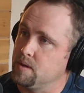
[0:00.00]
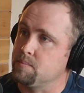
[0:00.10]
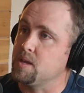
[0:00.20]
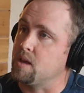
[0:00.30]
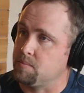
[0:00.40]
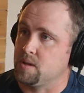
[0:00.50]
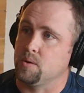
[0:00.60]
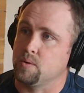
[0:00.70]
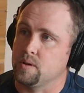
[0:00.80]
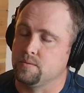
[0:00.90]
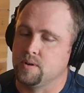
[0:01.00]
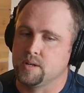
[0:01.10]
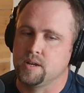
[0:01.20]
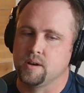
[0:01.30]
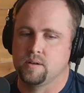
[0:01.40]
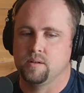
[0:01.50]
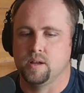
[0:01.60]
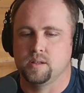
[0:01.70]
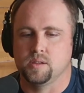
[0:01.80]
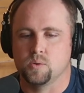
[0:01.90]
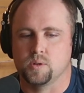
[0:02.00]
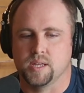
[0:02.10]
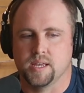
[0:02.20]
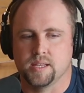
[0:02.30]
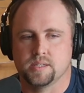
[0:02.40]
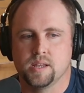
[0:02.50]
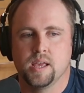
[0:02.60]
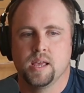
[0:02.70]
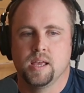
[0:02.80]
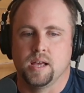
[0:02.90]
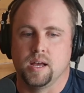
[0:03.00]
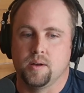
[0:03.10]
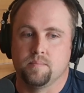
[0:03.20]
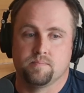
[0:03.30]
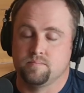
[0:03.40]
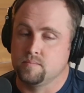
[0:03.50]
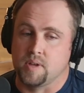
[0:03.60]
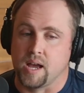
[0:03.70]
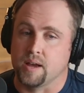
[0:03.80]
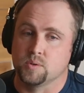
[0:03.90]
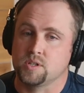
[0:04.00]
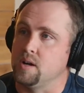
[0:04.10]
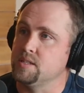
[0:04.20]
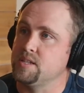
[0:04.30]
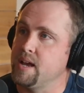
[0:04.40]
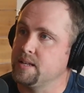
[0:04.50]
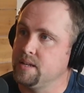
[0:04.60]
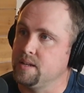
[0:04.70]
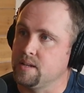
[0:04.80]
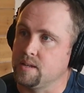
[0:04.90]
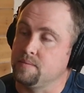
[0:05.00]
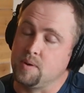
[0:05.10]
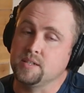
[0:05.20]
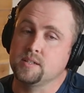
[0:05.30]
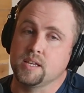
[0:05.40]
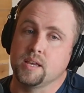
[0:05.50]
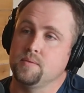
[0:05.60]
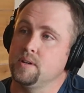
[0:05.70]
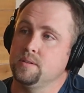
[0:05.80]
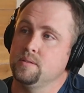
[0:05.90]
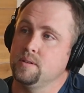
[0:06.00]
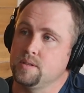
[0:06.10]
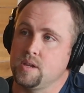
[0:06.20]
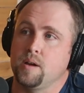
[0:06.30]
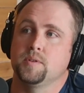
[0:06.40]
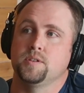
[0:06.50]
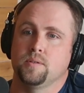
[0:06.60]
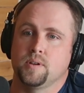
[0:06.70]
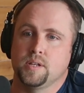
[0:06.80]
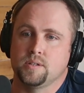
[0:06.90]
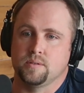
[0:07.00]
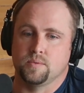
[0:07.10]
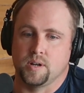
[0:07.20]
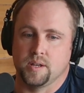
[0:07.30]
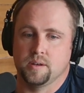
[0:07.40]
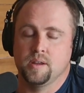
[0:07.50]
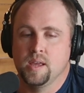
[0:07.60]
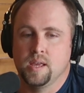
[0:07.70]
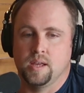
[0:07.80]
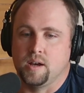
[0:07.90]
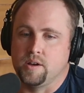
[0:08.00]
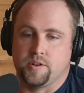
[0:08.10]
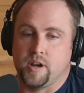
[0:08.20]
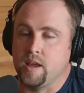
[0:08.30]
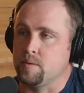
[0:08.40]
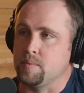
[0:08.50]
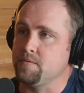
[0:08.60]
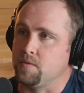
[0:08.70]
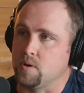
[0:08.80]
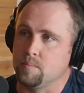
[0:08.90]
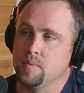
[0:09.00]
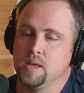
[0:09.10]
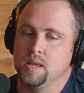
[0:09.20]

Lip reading: bee company they were going to run here locally. And I was contacted and basically given the opportunity to run a 100-acre bee farm